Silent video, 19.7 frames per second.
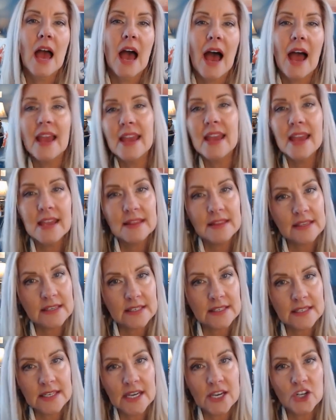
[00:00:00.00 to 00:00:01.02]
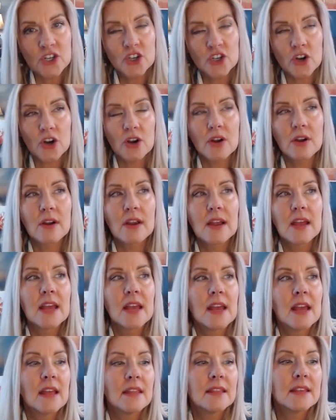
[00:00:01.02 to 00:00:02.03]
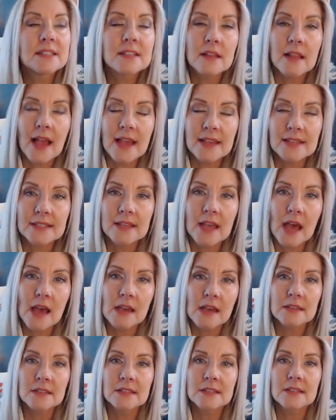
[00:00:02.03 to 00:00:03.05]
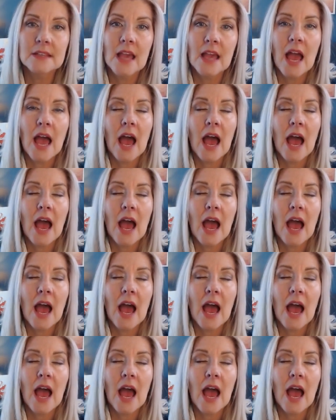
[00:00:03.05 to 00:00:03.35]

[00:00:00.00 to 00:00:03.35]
I hate this teacher, this class sucks,